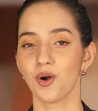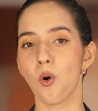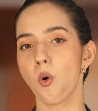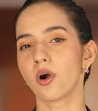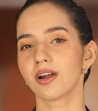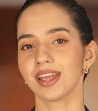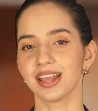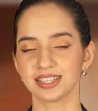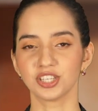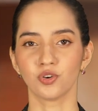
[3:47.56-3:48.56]
Or
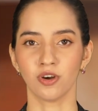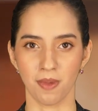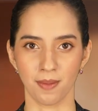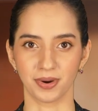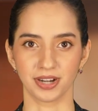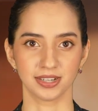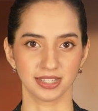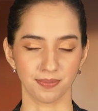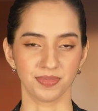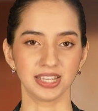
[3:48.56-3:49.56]
is it to remember
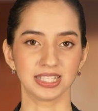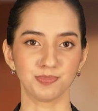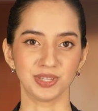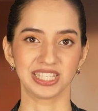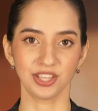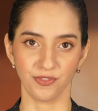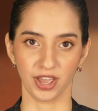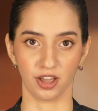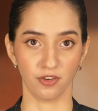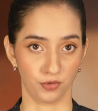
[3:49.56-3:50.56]
something
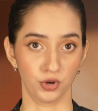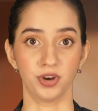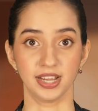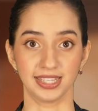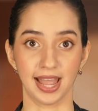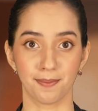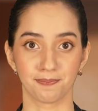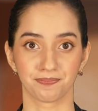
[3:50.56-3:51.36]
specific for your exam?